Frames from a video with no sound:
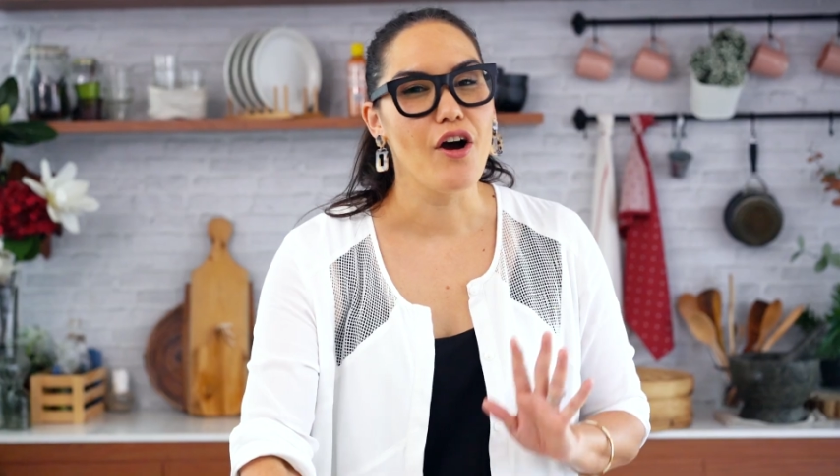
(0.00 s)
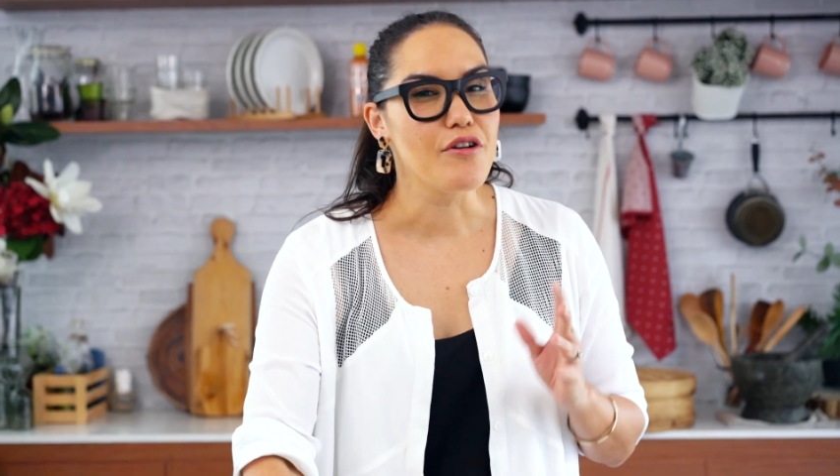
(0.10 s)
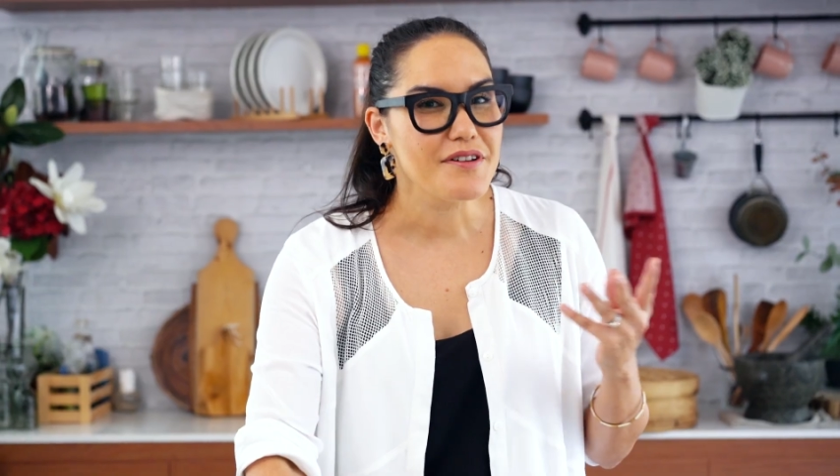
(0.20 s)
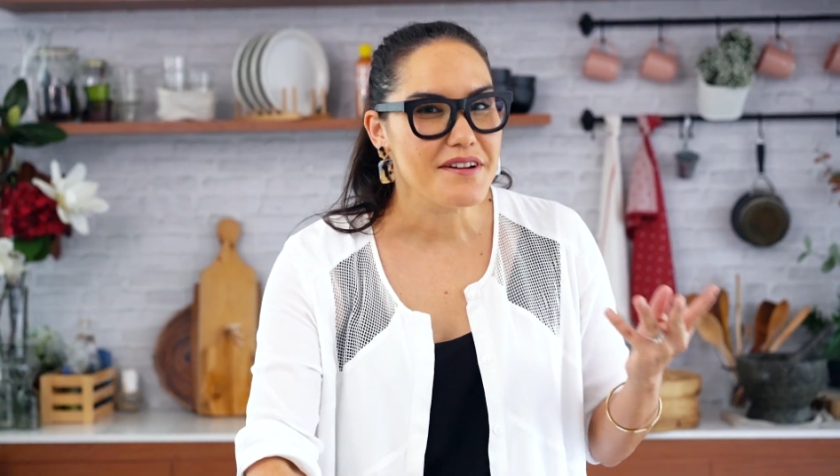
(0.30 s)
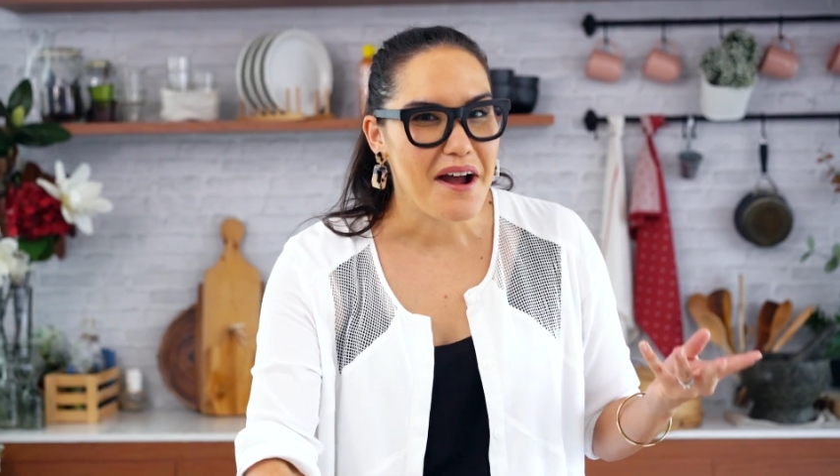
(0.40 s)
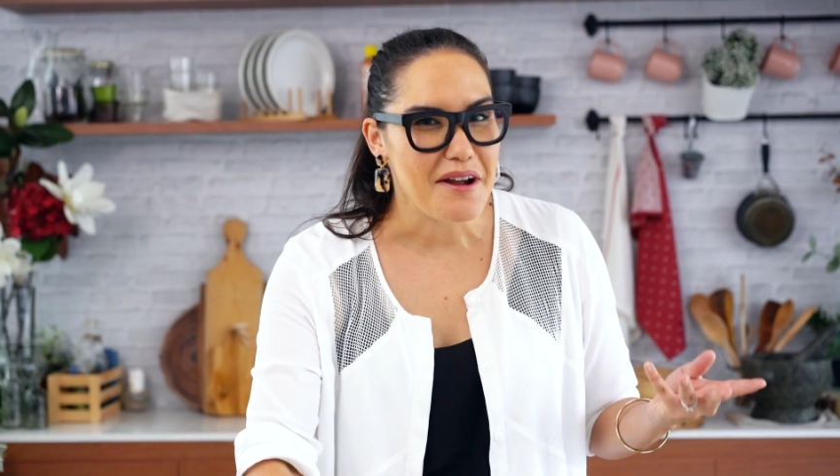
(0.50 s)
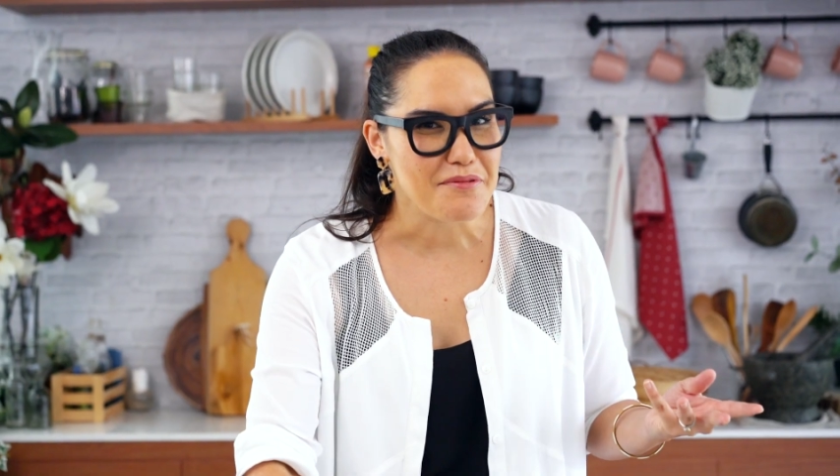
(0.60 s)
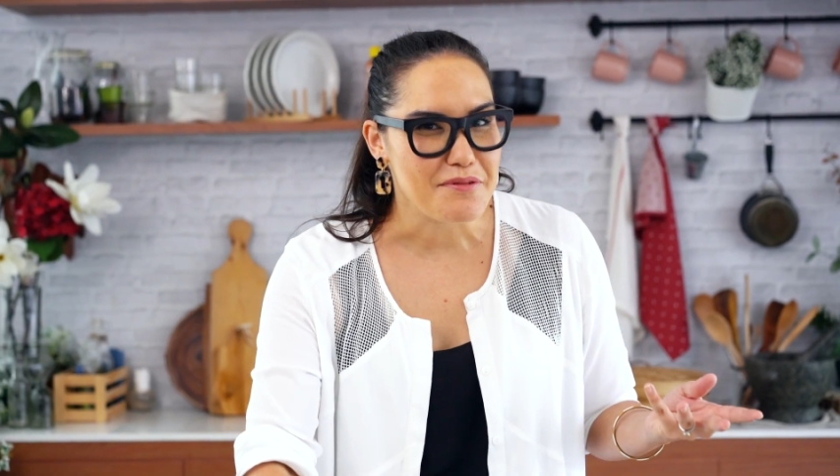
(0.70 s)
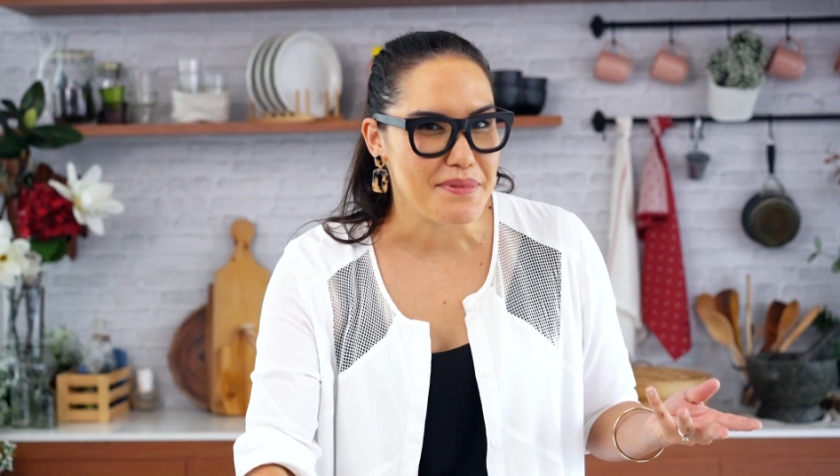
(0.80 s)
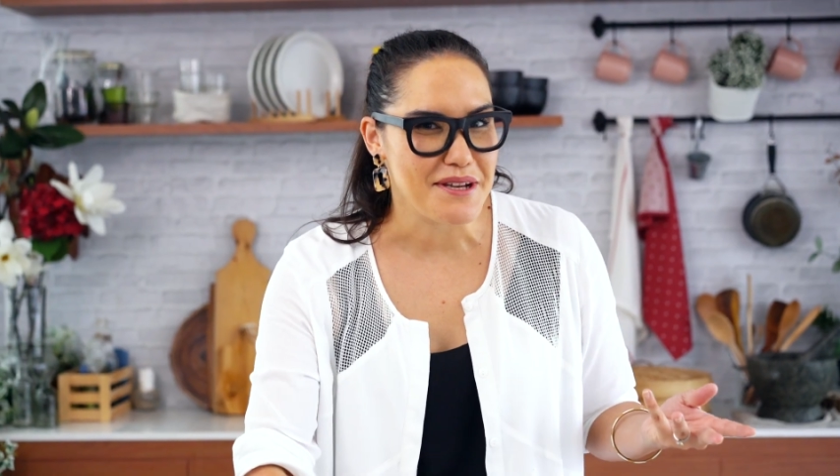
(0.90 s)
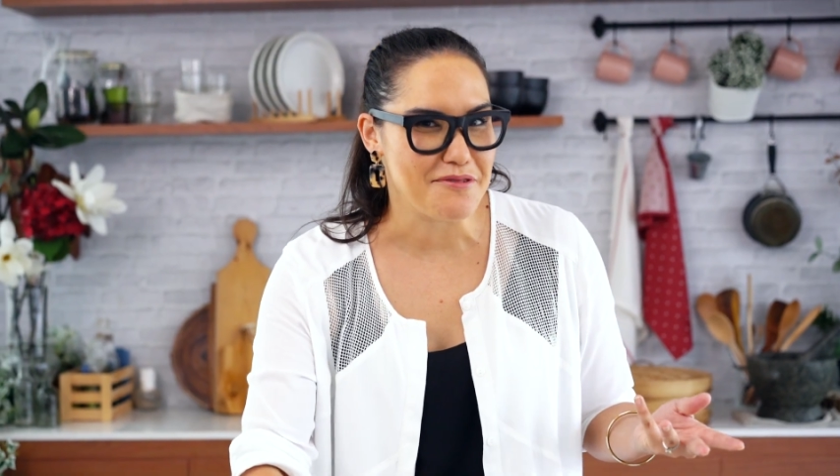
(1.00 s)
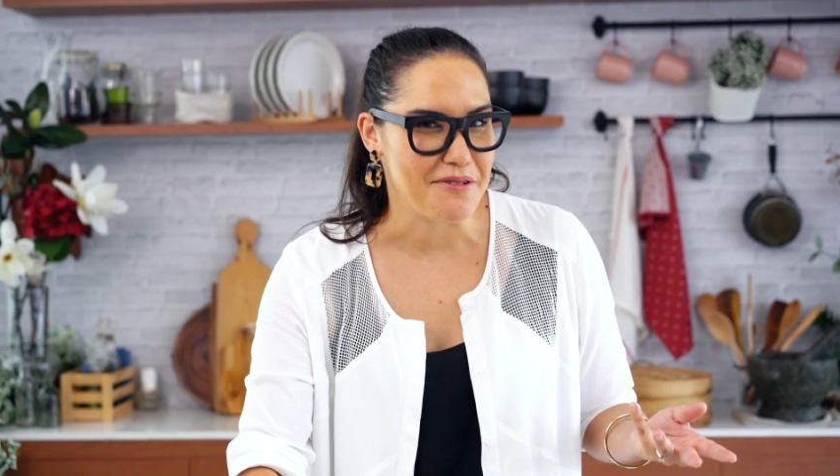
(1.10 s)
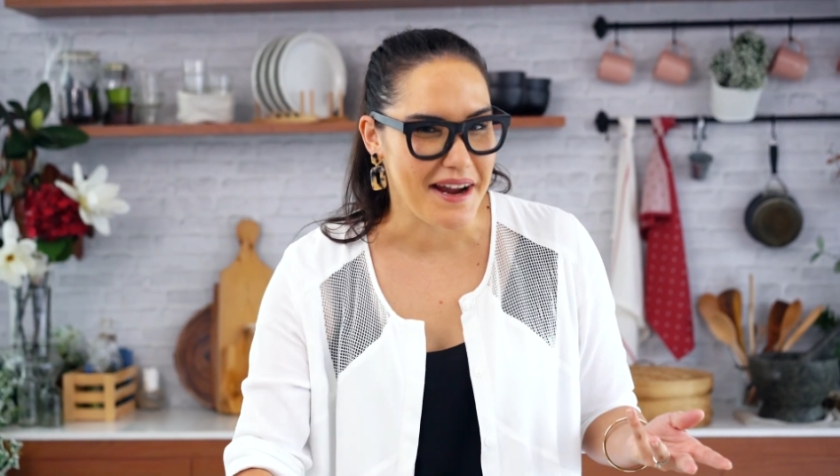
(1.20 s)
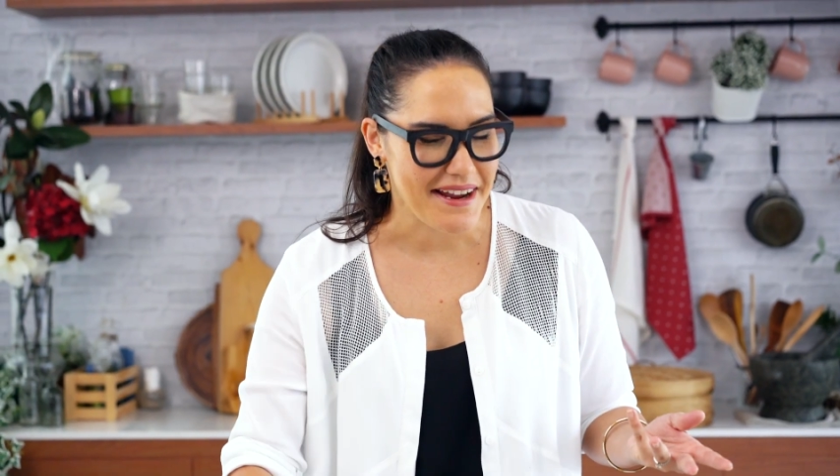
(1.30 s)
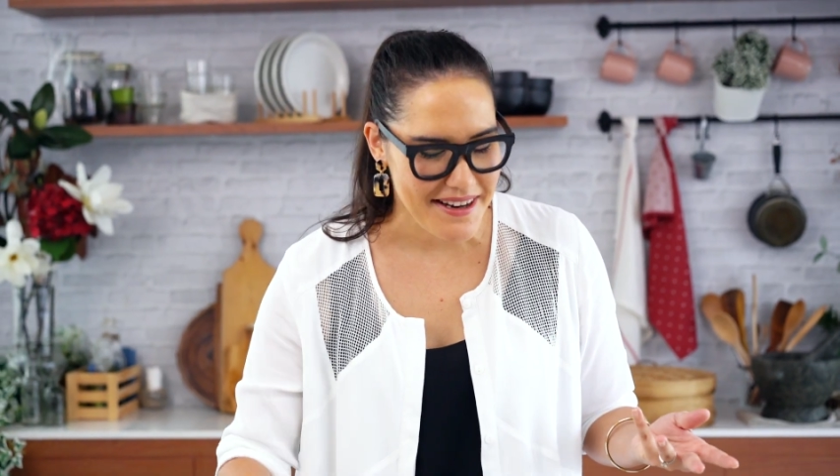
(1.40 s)
Overnight would be
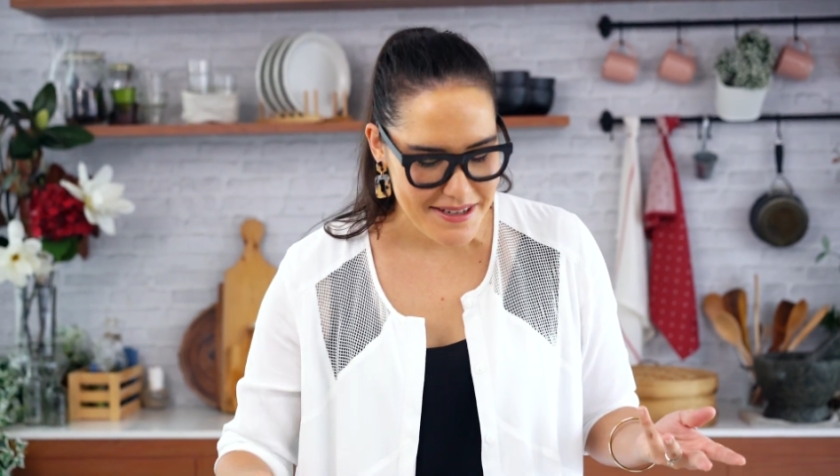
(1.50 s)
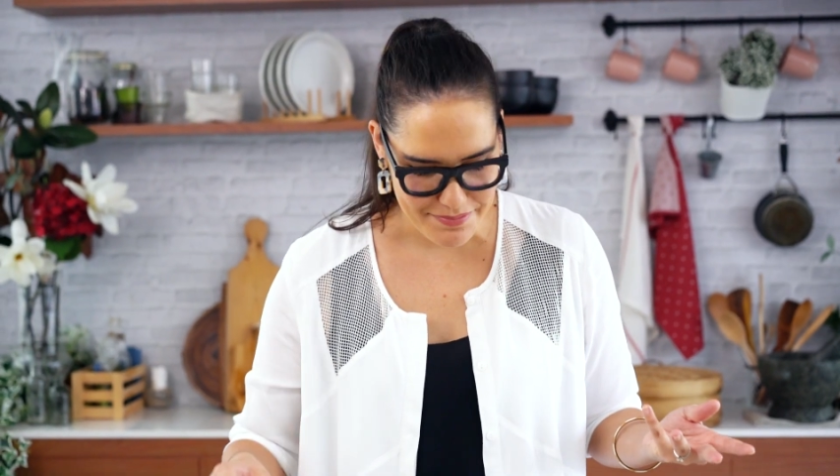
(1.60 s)
great,